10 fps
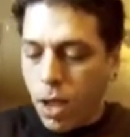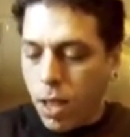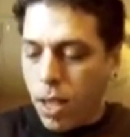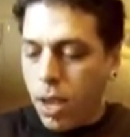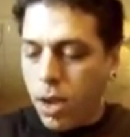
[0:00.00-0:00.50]

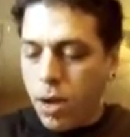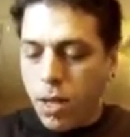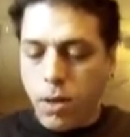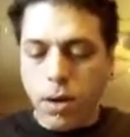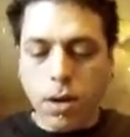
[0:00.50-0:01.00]

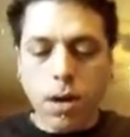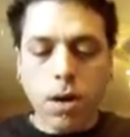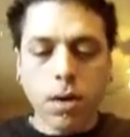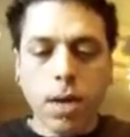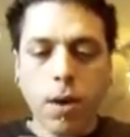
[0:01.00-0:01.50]
Another
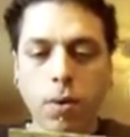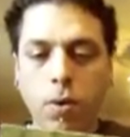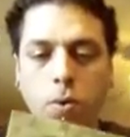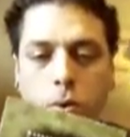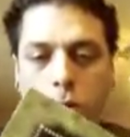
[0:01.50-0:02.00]
guard tower
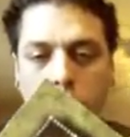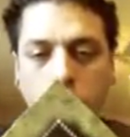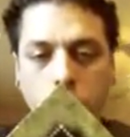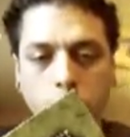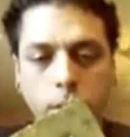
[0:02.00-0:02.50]
corner.
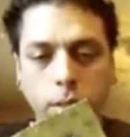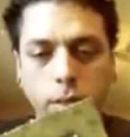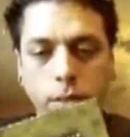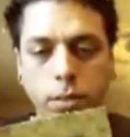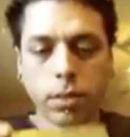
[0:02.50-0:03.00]
This
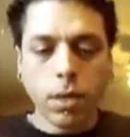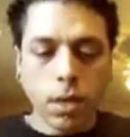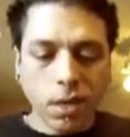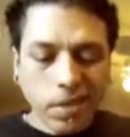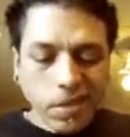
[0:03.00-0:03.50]
is
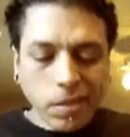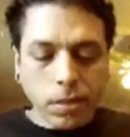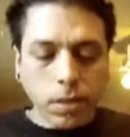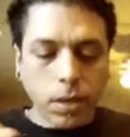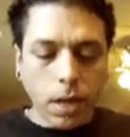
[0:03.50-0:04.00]

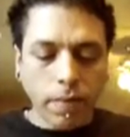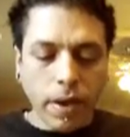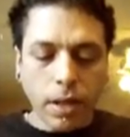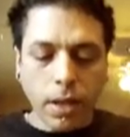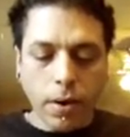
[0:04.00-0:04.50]
an
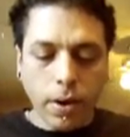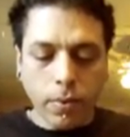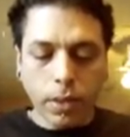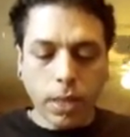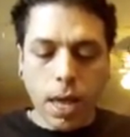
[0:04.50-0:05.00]
elevated area
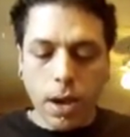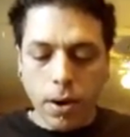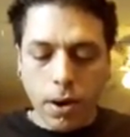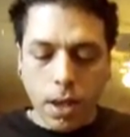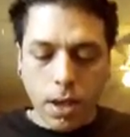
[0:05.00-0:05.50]
with a ladder
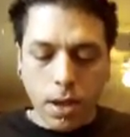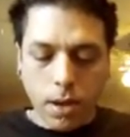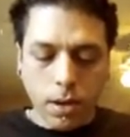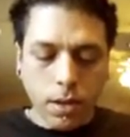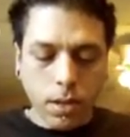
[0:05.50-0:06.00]

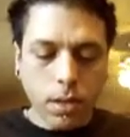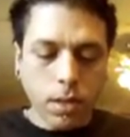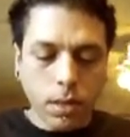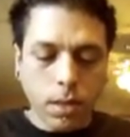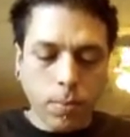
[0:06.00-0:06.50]
and
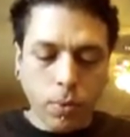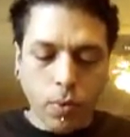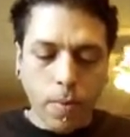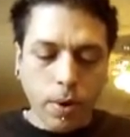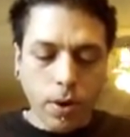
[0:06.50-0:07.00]
the
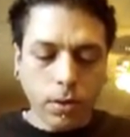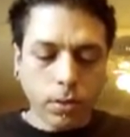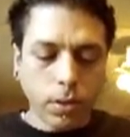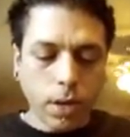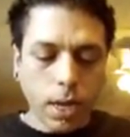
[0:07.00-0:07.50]
perimeter. So
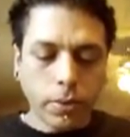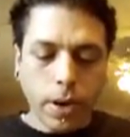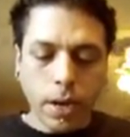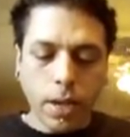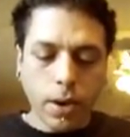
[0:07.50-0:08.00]
you guys are
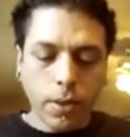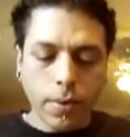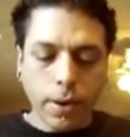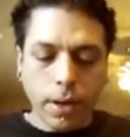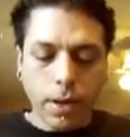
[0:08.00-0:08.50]
out here,
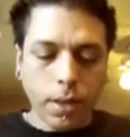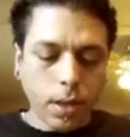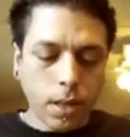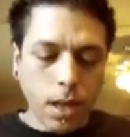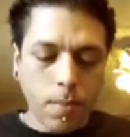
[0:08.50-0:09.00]
they're in here, they
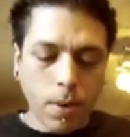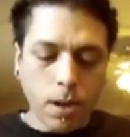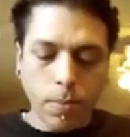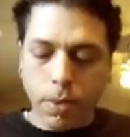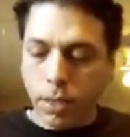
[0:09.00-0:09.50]
climb
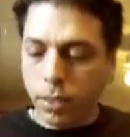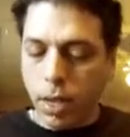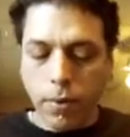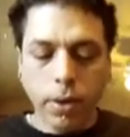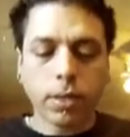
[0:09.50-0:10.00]
up,
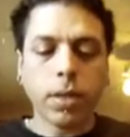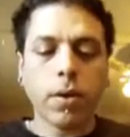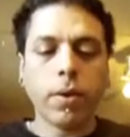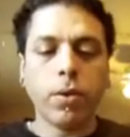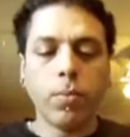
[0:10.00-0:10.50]
etc.,
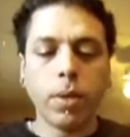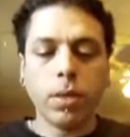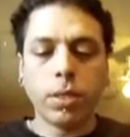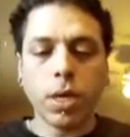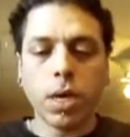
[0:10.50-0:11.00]
etc. You be the
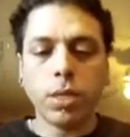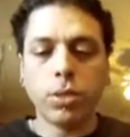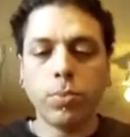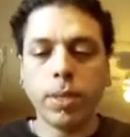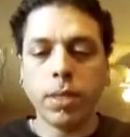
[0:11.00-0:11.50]
judge,
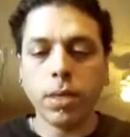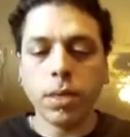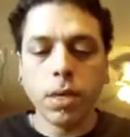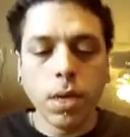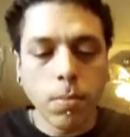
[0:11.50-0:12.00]
you be the
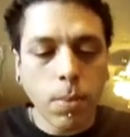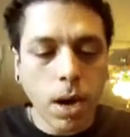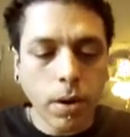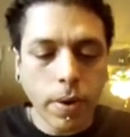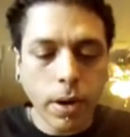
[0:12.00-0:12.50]

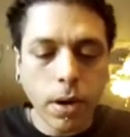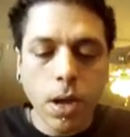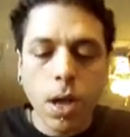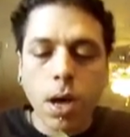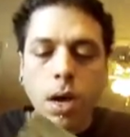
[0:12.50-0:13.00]
moderator.
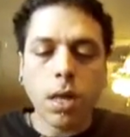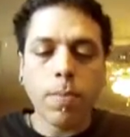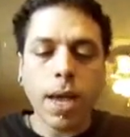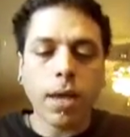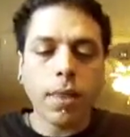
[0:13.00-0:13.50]
On the
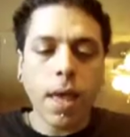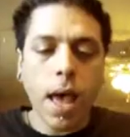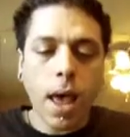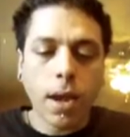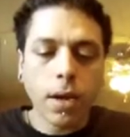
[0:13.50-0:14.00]
back of
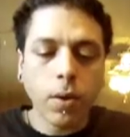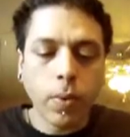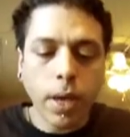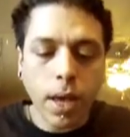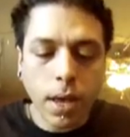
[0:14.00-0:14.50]
that,
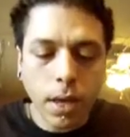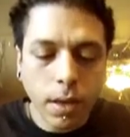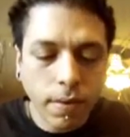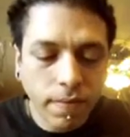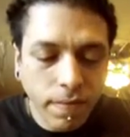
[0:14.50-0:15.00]
we
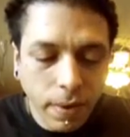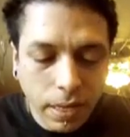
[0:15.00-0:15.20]
have